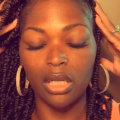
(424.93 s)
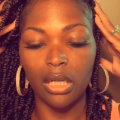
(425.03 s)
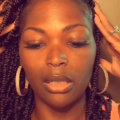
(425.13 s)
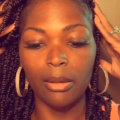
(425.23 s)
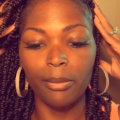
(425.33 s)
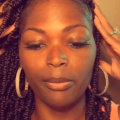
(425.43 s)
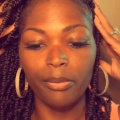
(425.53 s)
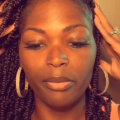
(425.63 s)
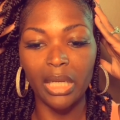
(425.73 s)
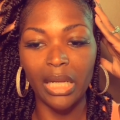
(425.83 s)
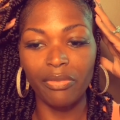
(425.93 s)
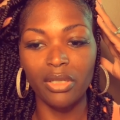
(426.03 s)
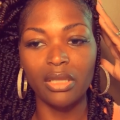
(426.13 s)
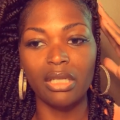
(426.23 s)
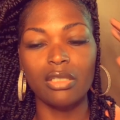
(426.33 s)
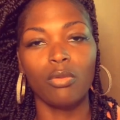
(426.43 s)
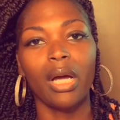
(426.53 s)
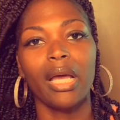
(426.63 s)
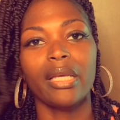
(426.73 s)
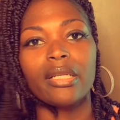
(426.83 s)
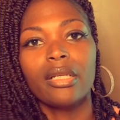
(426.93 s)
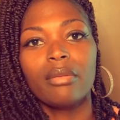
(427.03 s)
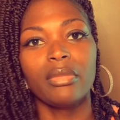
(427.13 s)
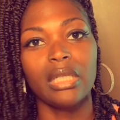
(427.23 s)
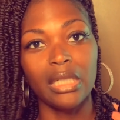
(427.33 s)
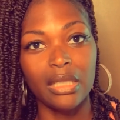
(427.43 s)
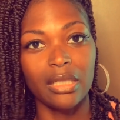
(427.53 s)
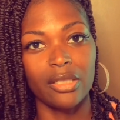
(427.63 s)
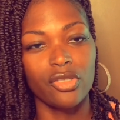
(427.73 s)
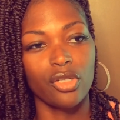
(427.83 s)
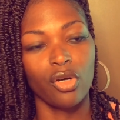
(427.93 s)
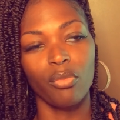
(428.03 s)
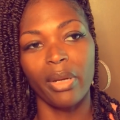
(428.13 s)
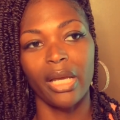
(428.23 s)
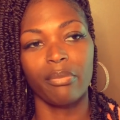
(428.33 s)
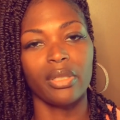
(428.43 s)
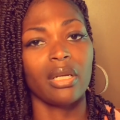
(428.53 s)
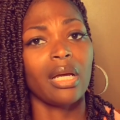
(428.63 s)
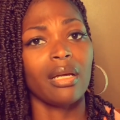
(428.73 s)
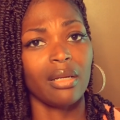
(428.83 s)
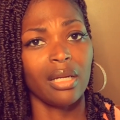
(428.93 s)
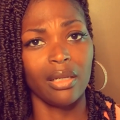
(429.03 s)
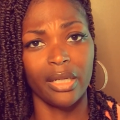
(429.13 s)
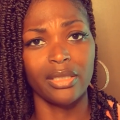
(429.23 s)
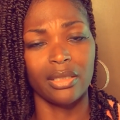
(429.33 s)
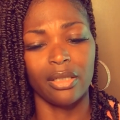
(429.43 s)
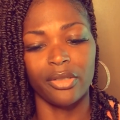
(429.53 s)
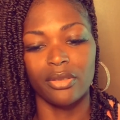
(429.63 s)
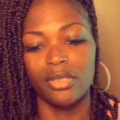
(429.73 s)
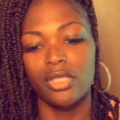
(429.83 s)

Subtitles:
And I think that's why I ended up needing to go back, but I liked it like this.